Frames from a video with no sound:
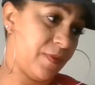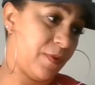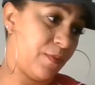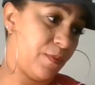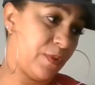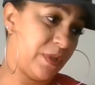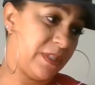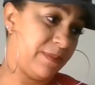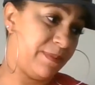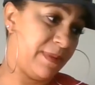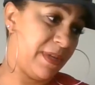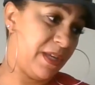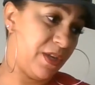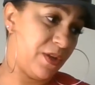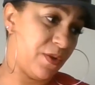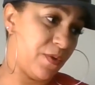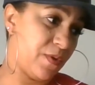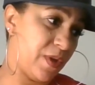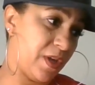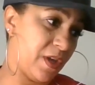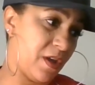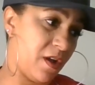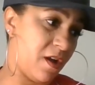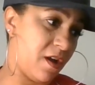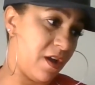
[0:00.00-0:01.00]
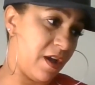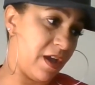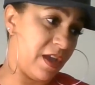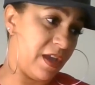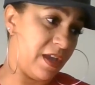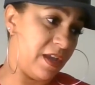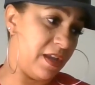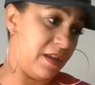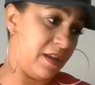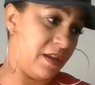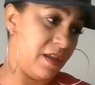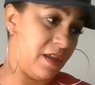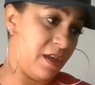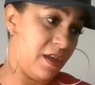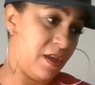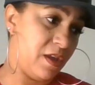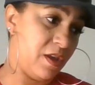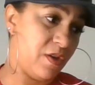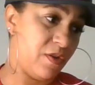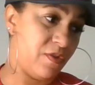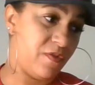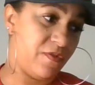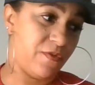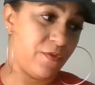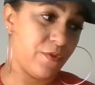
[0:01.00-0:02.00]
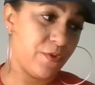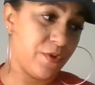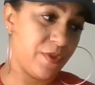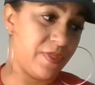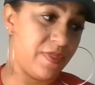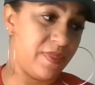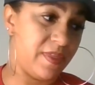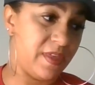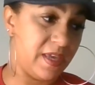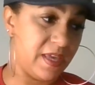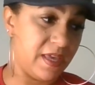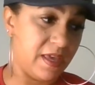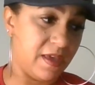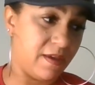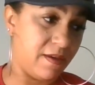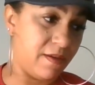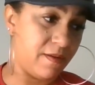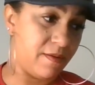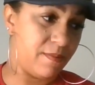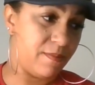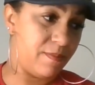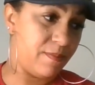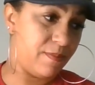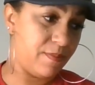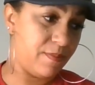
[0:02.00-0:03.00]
What's been going on for them?